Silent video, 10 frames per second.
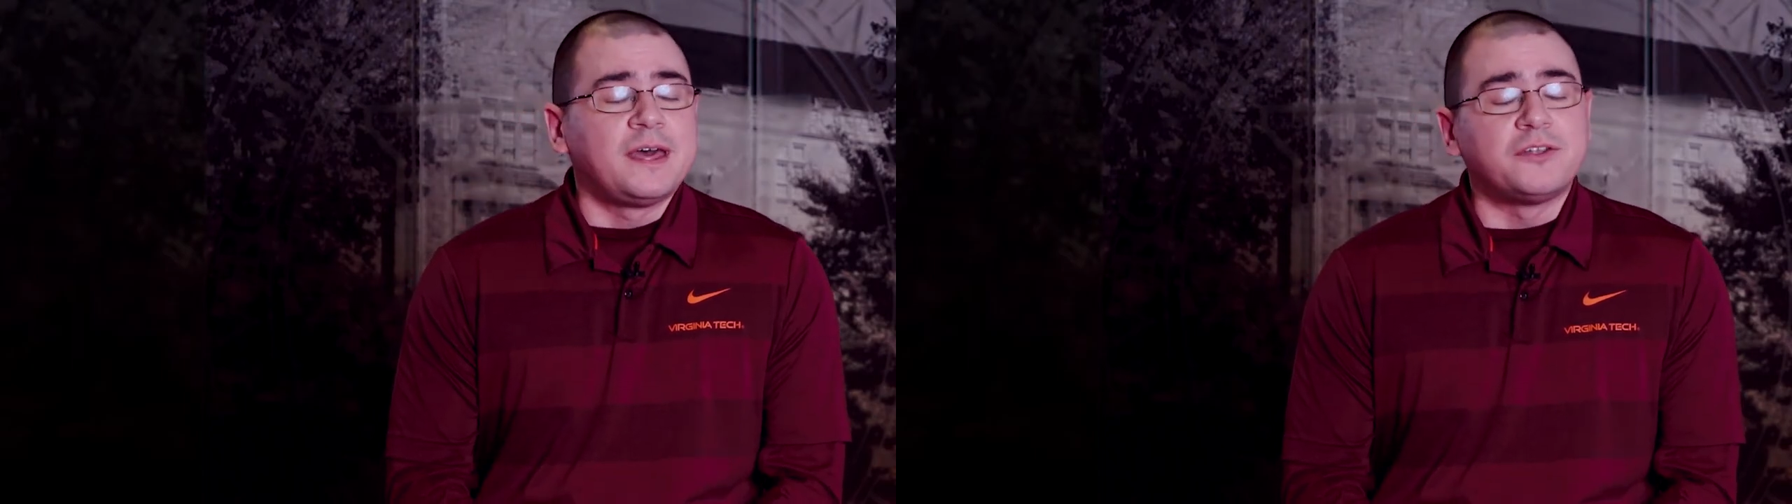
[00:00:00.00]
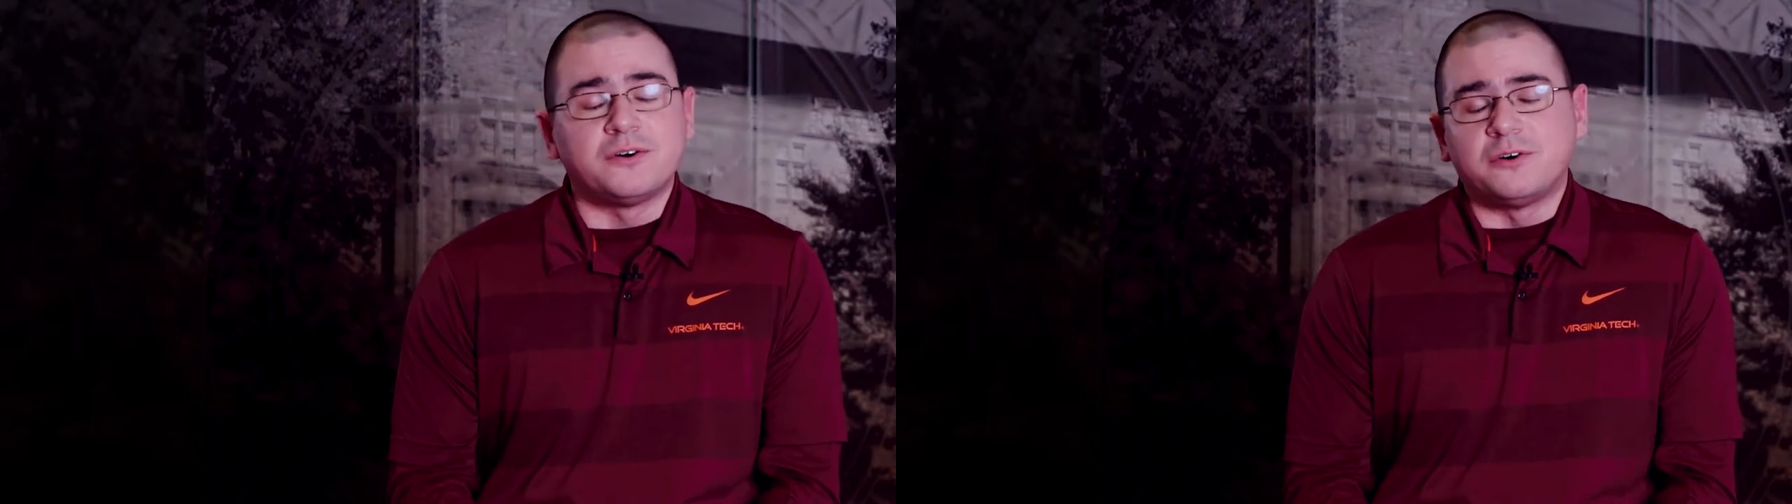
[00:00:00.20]

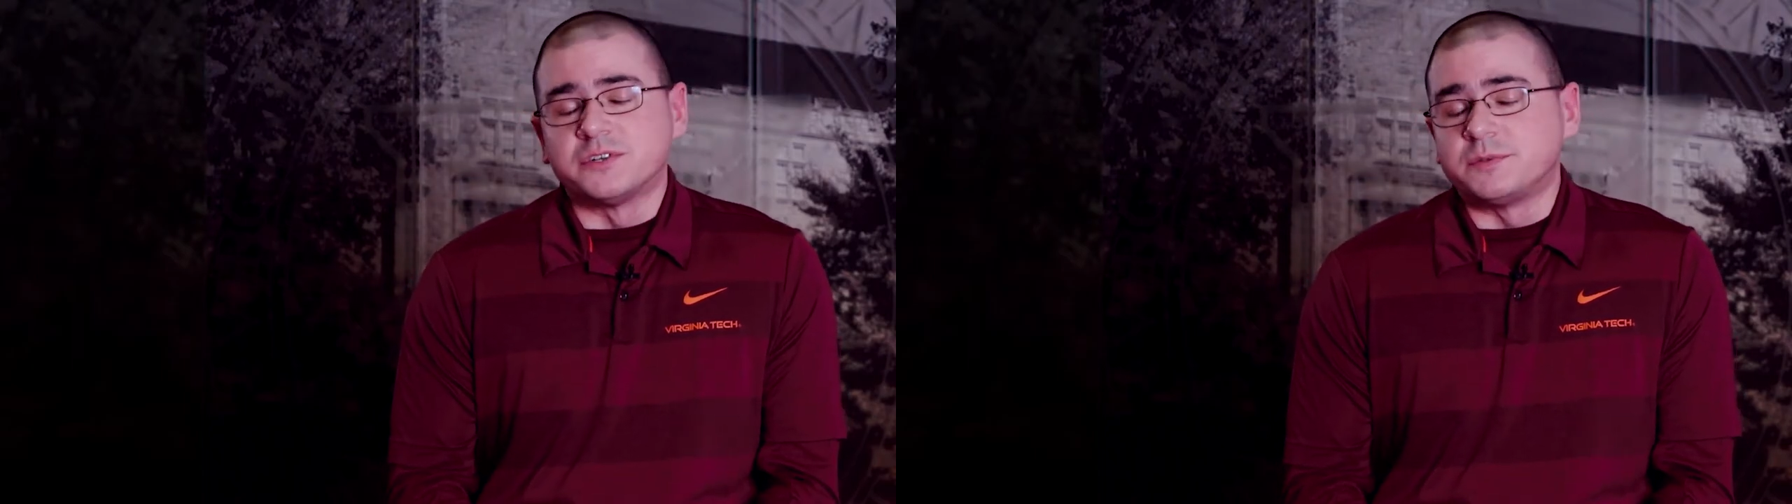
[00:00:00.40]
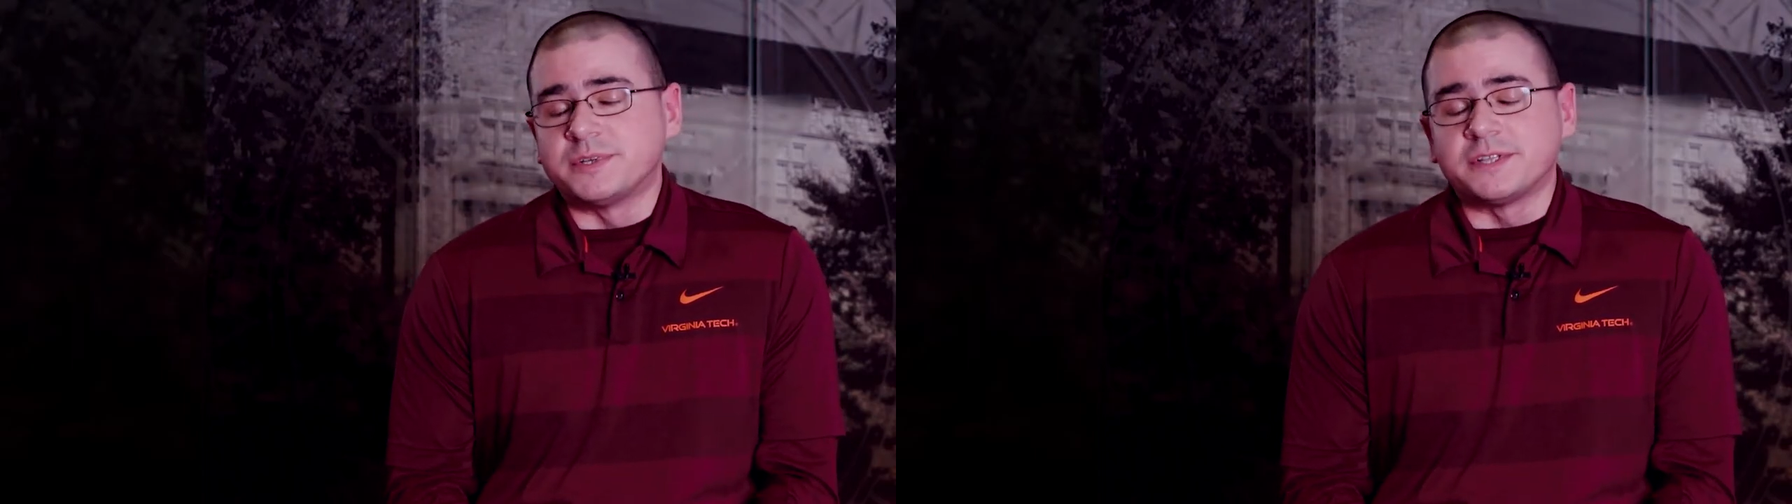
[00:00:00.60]
and
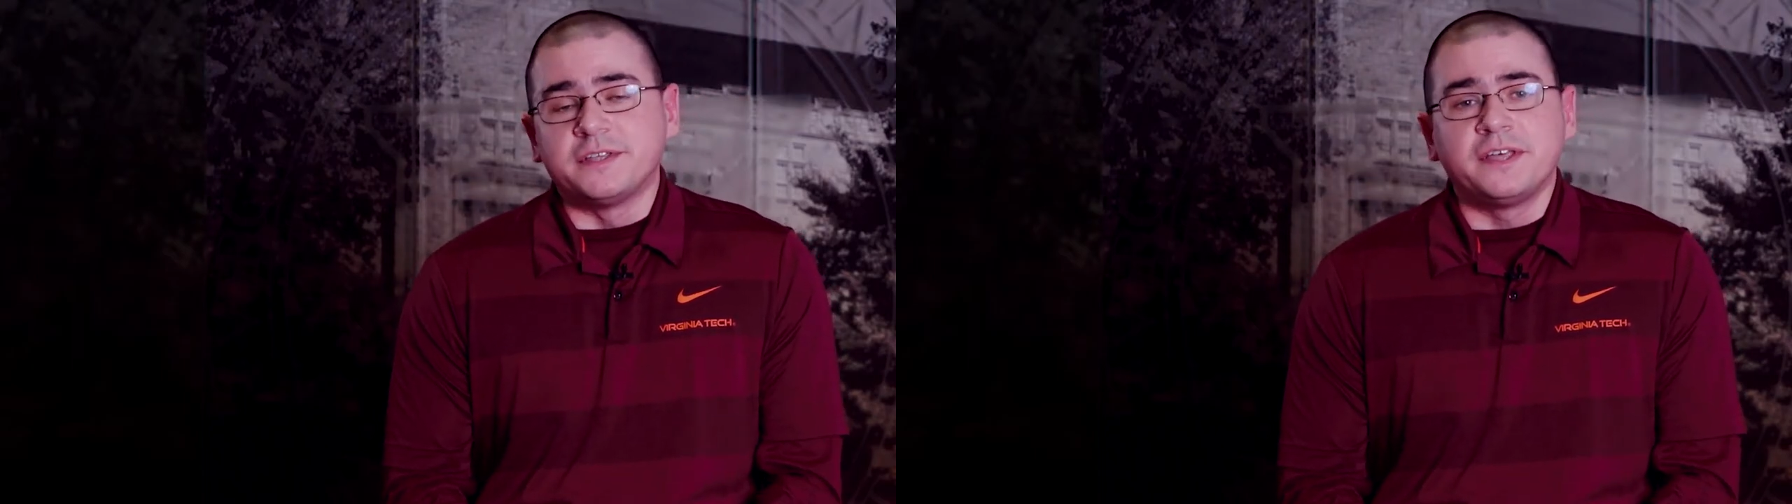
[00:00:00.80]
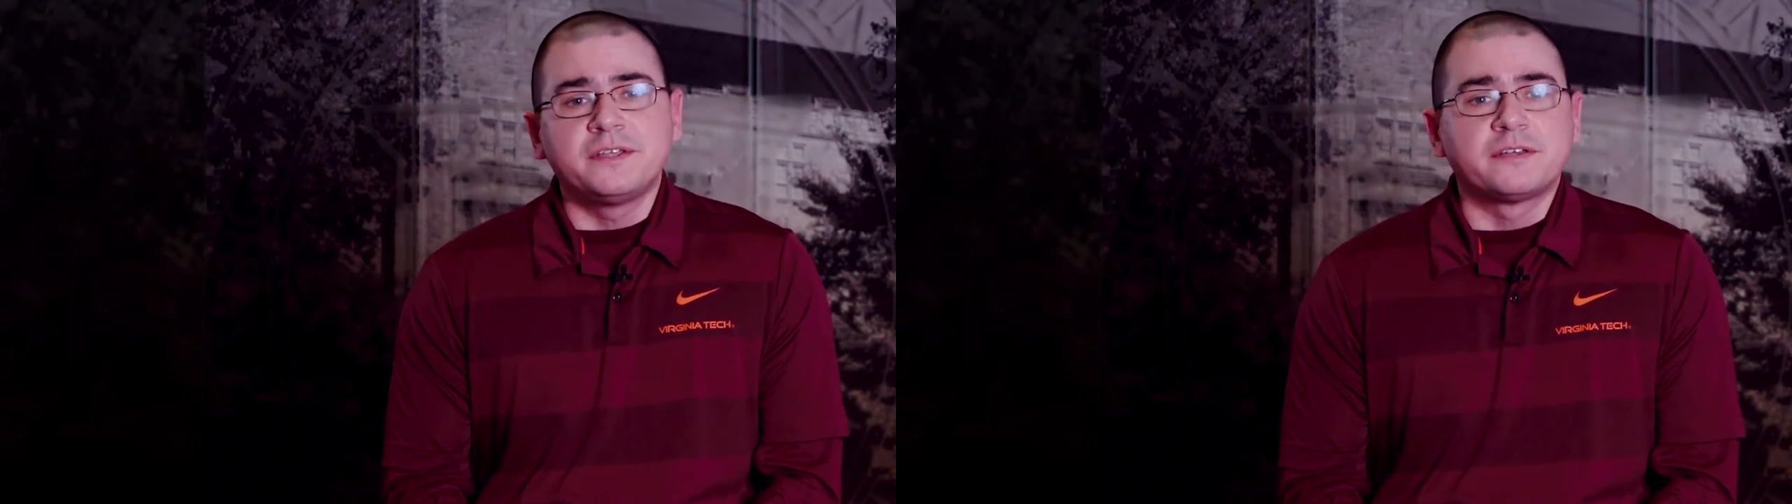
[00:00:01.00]

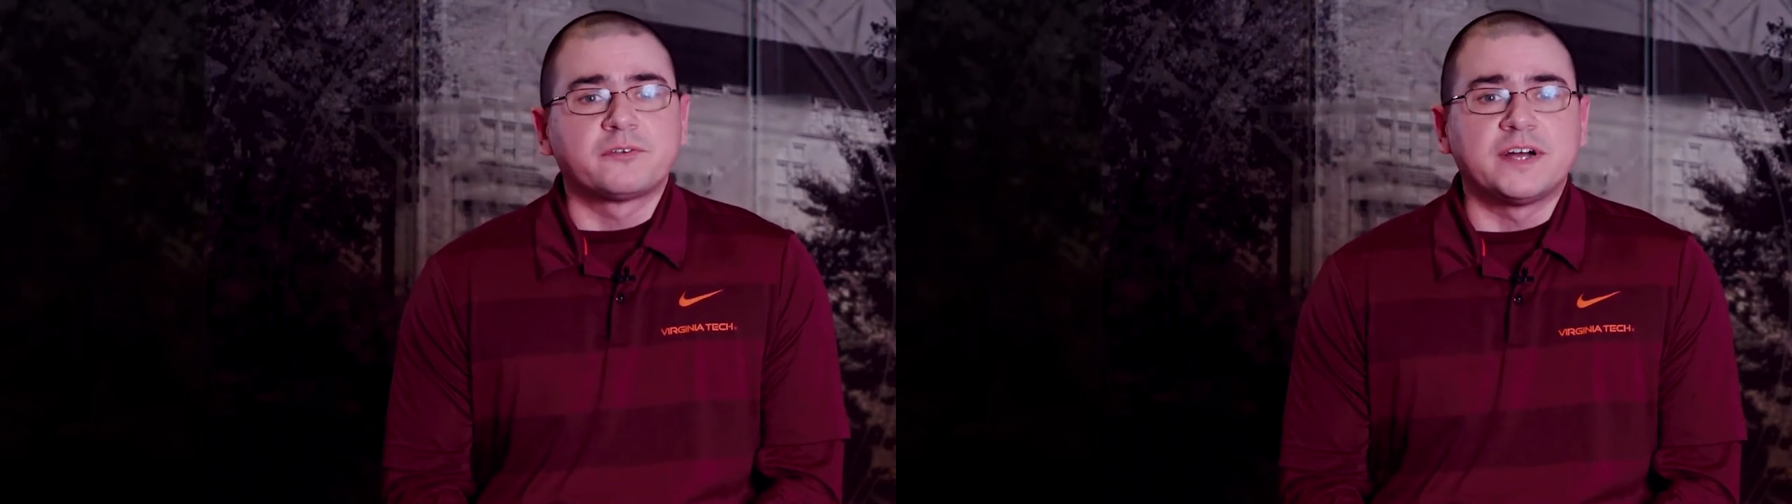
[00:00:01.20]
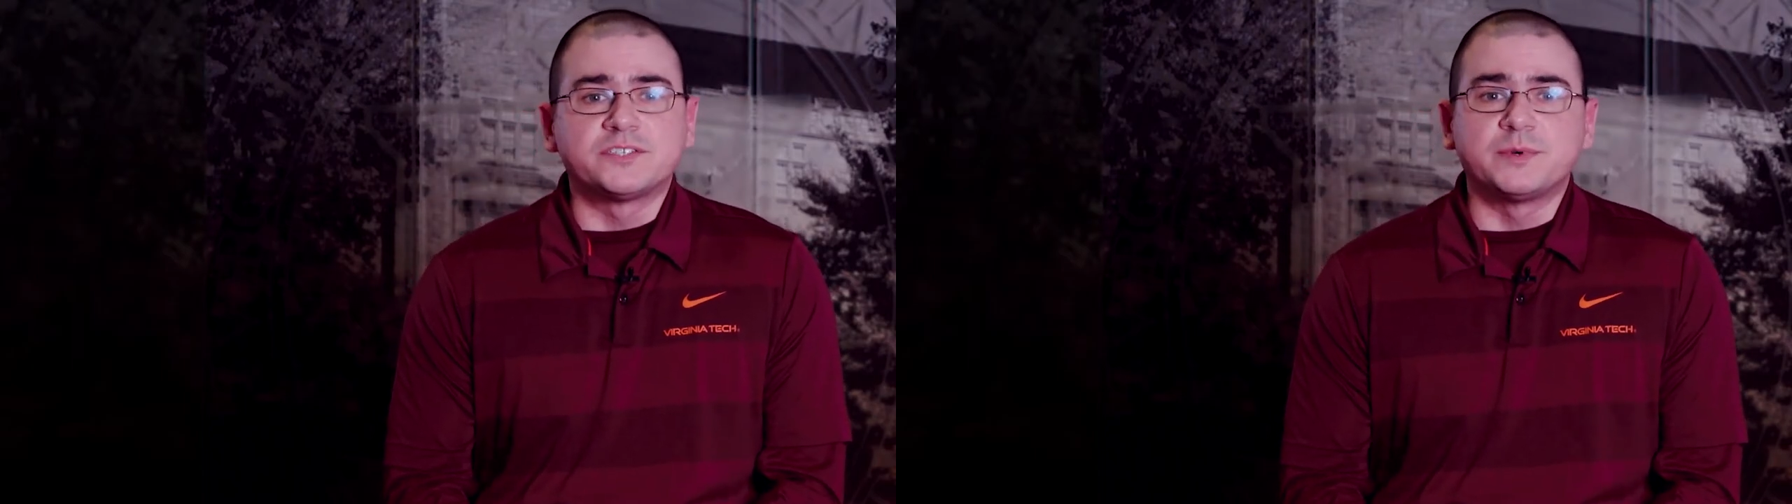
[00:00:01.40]
ultimately
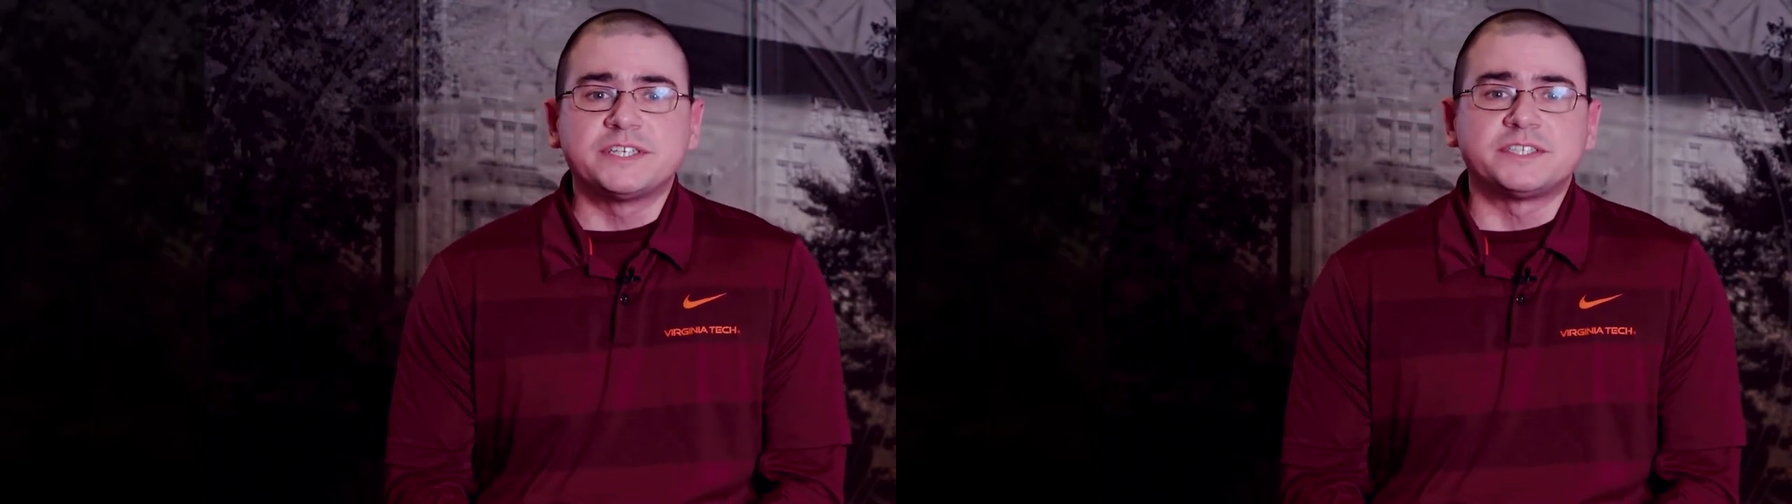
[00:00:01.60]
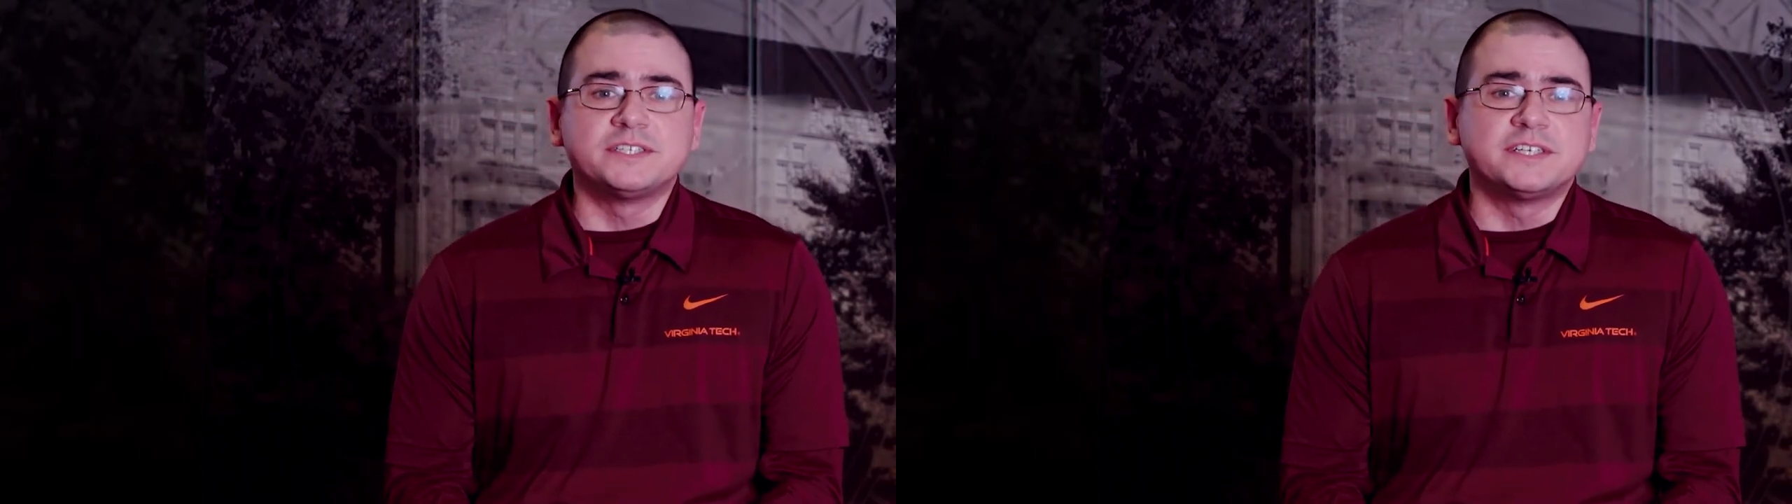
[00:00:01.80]

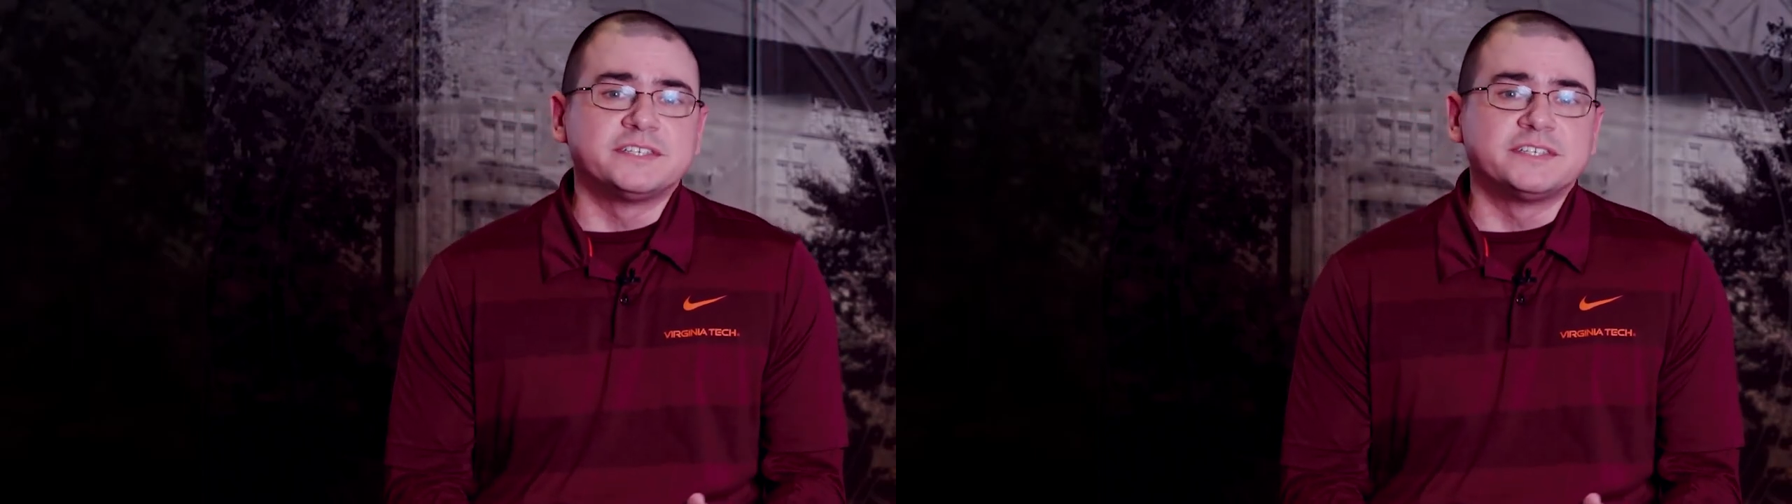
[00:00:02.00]
graduation